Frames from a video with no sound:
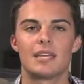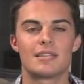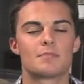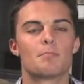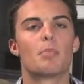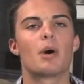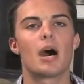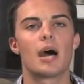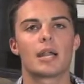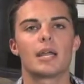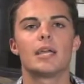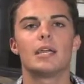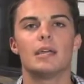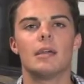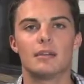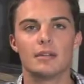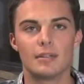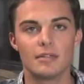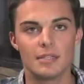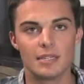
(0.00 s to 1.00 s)
his
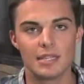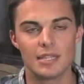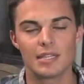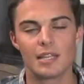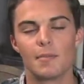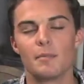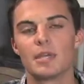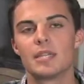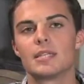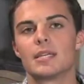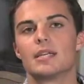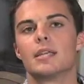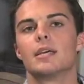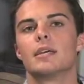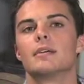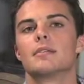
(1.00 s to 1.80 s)
body limited